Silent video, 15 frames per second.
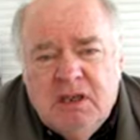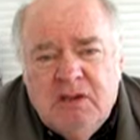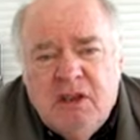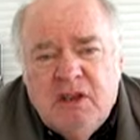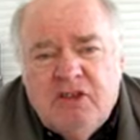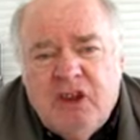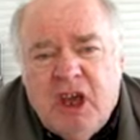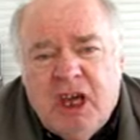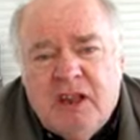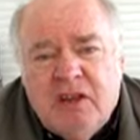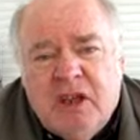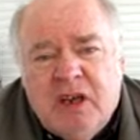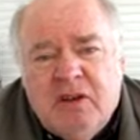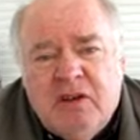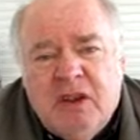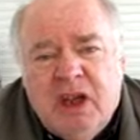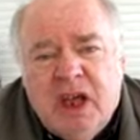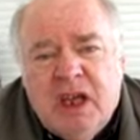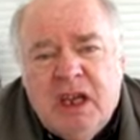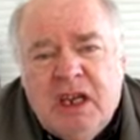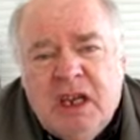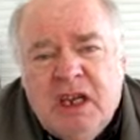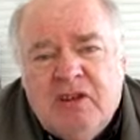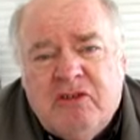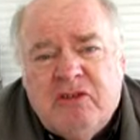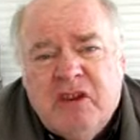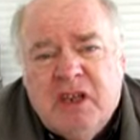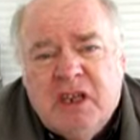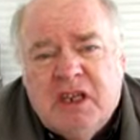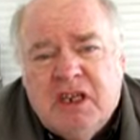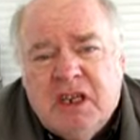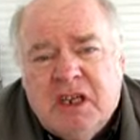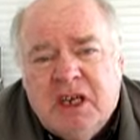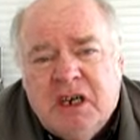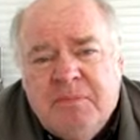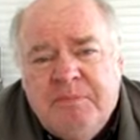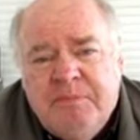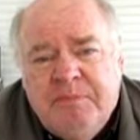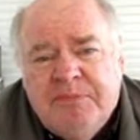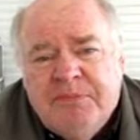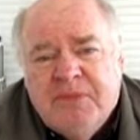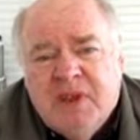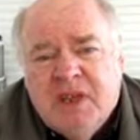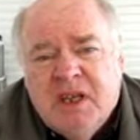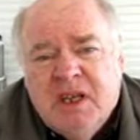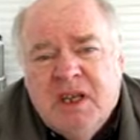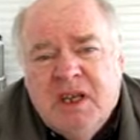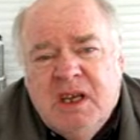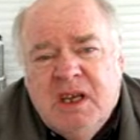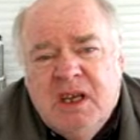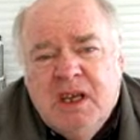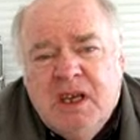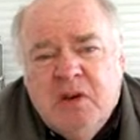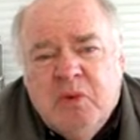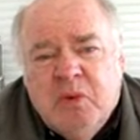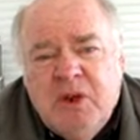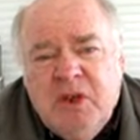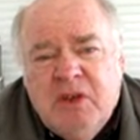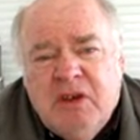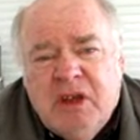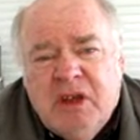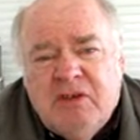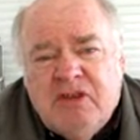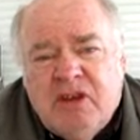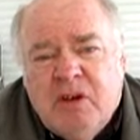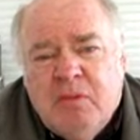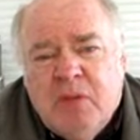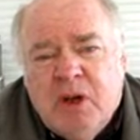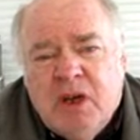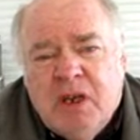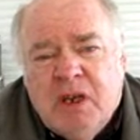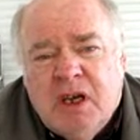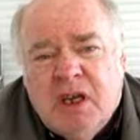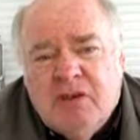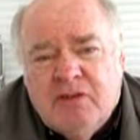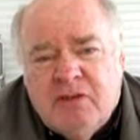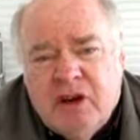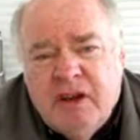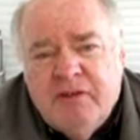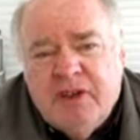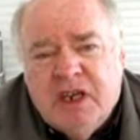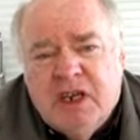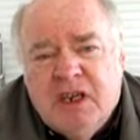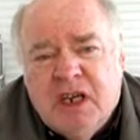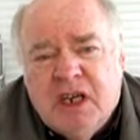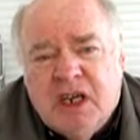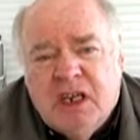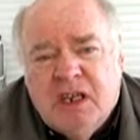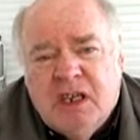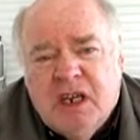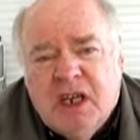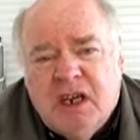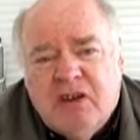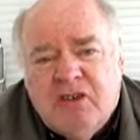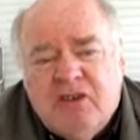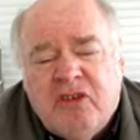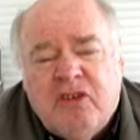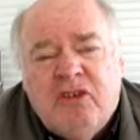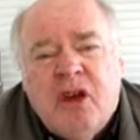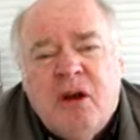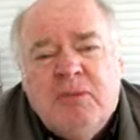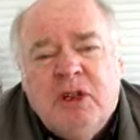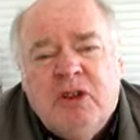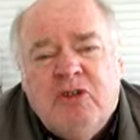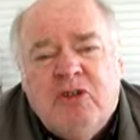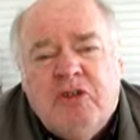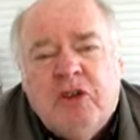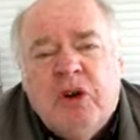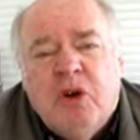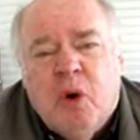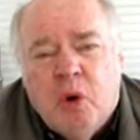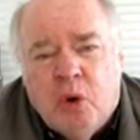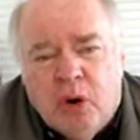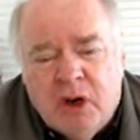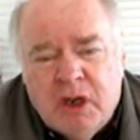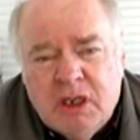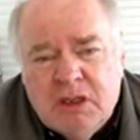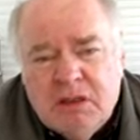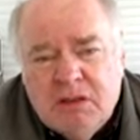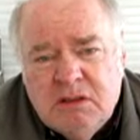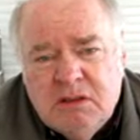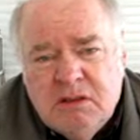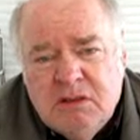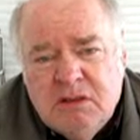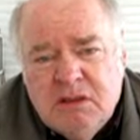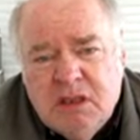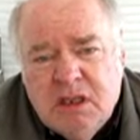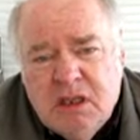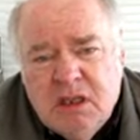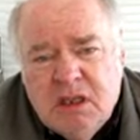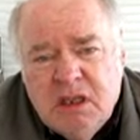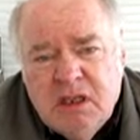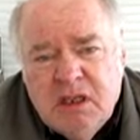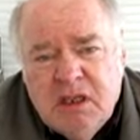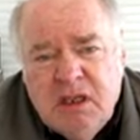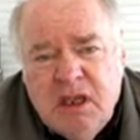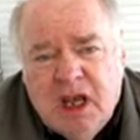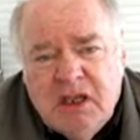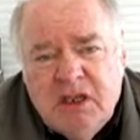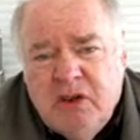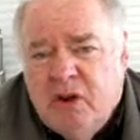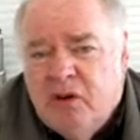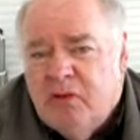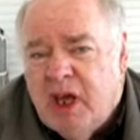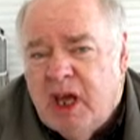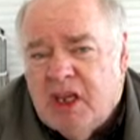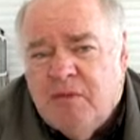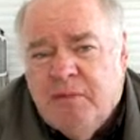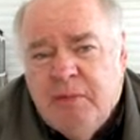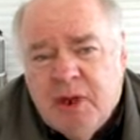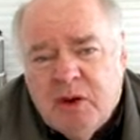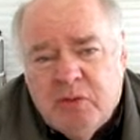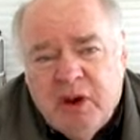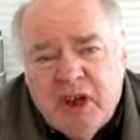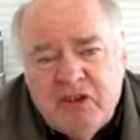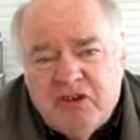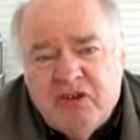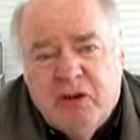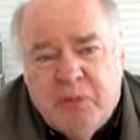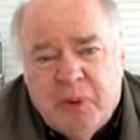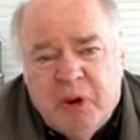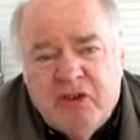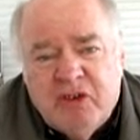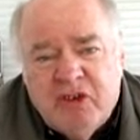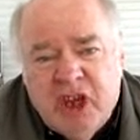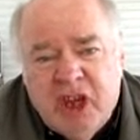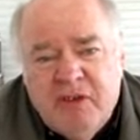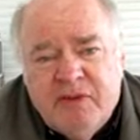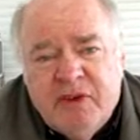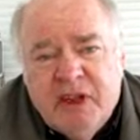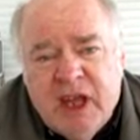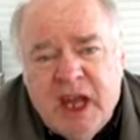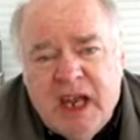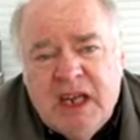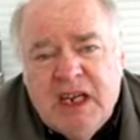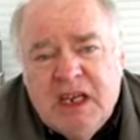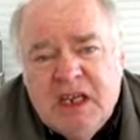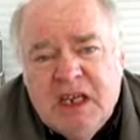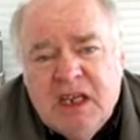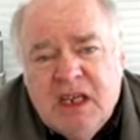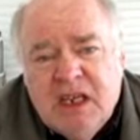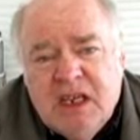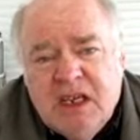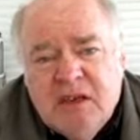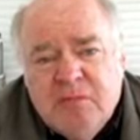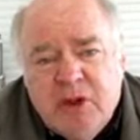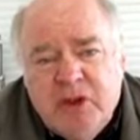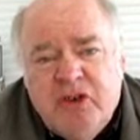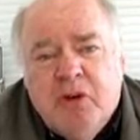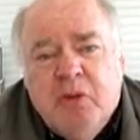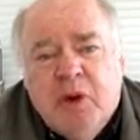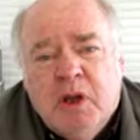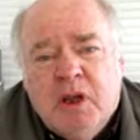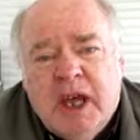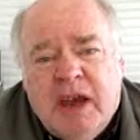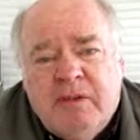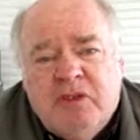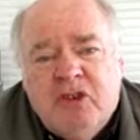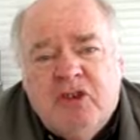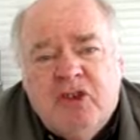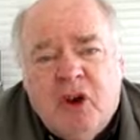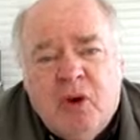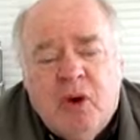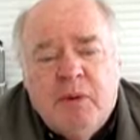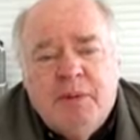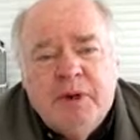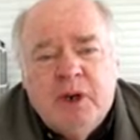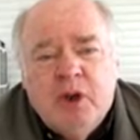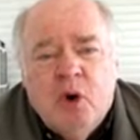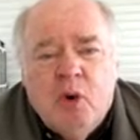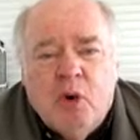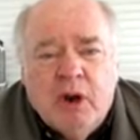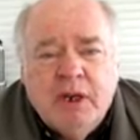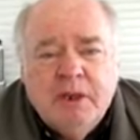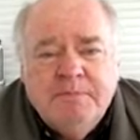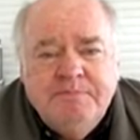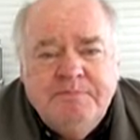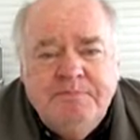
The second thing with that is that when you give someone a traffic ticket, it is a summons to court. Now, you don't have to be arrested per se for that, but you will have to show up in court.